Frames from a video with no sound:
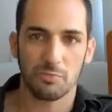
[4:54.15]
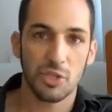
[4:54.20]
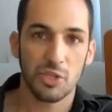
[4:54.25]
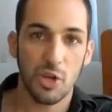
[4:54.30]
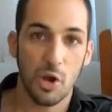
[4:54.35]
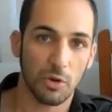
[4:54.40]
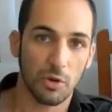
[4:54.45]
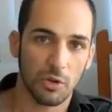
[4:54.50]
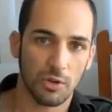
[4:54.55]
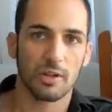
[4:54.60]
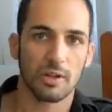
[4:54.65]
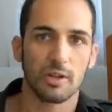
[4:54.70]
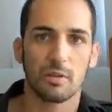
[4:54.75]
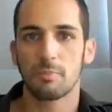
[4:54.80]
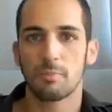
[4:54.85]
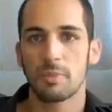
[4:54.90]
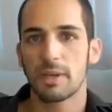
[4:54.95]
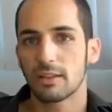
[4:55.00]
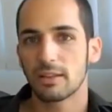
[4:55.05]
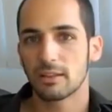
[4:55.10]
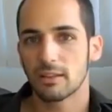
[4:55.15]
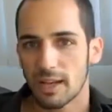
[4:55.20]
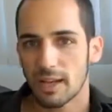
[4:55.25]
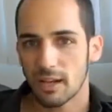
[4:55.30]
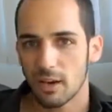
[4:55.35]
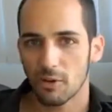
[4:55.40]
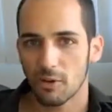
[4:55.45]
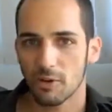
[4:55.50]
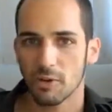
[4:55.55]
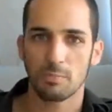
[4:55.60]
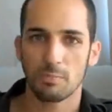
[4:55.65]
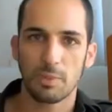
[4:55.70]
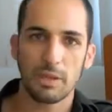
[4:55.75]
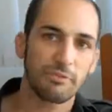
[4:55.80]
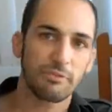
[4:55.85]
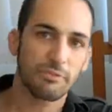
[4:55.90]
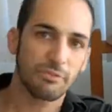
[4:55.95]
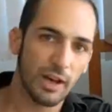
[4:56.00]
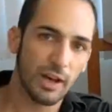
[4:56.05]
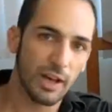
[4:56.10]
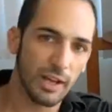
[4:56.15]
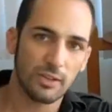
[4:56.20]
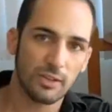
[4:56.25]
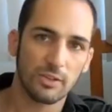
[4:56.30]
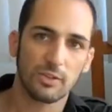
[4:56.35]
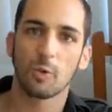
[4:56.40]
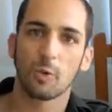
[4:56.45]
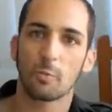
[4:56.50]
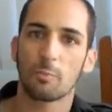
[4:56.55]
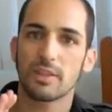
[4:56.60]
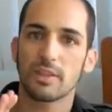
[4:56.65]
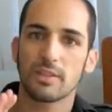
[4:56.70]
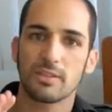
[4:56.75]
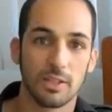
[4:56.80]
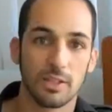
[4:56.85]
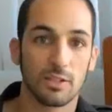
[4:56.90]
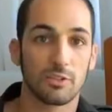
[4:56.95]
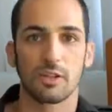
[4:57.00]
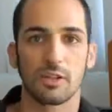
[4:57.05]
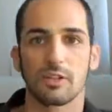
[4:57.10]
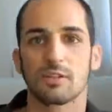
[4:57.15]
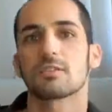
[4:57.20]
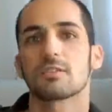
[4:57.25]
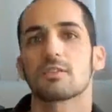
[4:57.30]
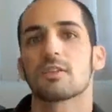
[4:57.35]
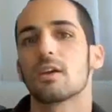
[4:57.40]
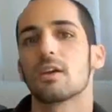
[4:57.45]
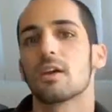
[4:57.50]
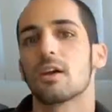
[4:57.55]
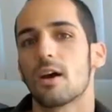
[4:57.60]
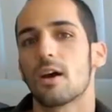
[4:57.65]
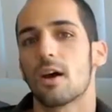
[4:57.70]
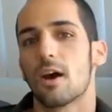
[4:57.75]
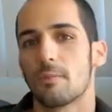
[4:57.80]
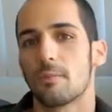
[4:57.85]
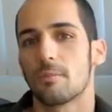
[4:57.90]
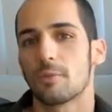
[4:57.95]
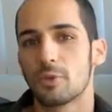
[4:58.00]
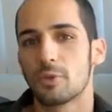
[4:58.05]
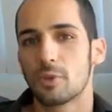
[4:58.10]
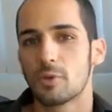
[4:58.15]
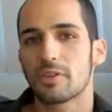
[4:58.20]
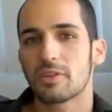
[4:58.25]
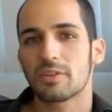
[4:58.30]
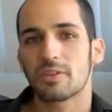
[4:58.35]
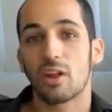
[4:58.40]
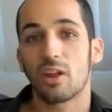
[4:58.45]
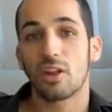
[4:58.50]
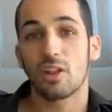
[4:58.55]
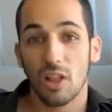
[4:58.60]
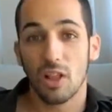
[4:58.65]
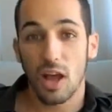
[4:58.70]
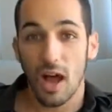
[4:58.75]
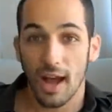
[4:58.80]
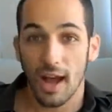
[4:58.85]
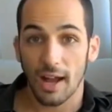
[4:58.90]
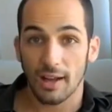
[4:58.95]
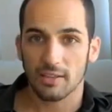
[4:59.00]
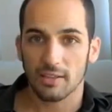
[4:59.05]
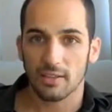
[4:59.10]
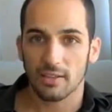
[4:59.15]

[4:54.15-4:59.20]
joke, be lighthearted, be fun, don't be serious. Do this a lot.